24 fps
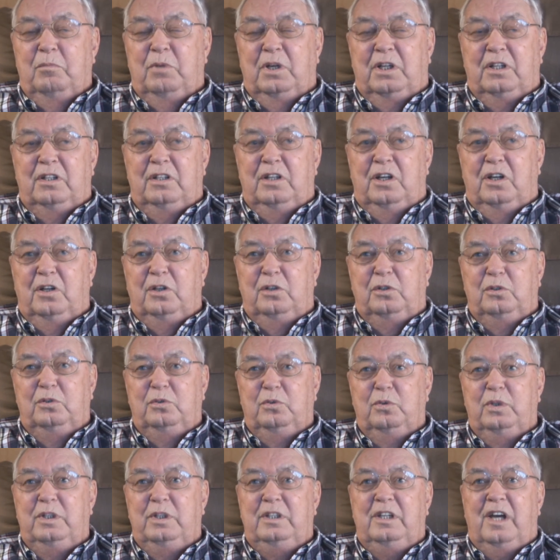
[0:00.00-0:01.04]
But no,
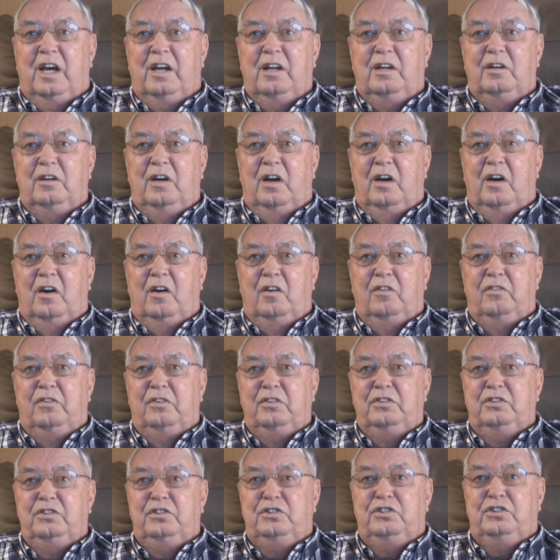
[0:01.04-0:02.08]
we got off
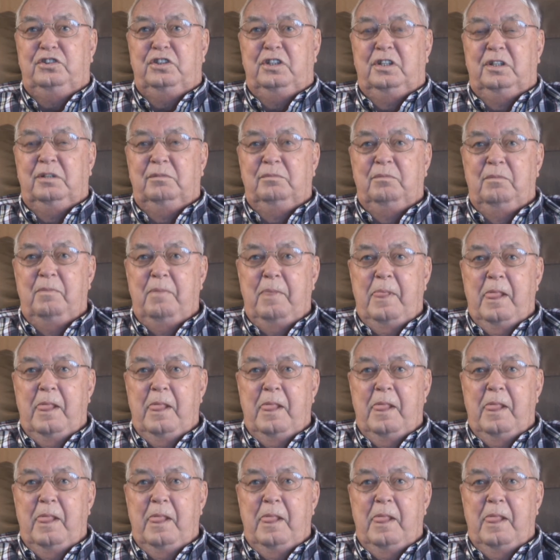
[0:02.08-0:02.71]
of the ship,